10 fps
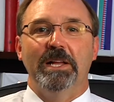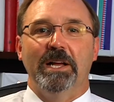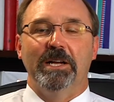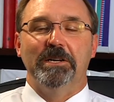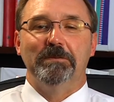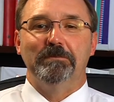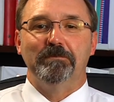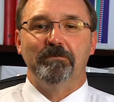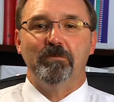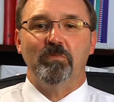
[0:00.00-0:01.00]

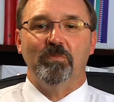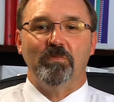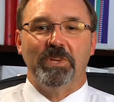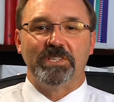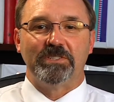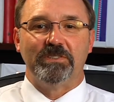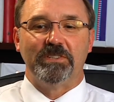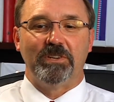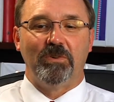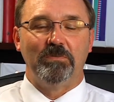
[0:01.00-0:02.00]
Um, make sure
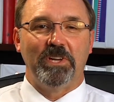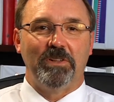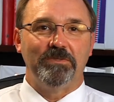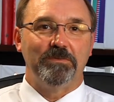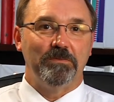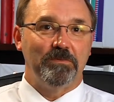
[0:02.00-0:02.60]
that Home Health's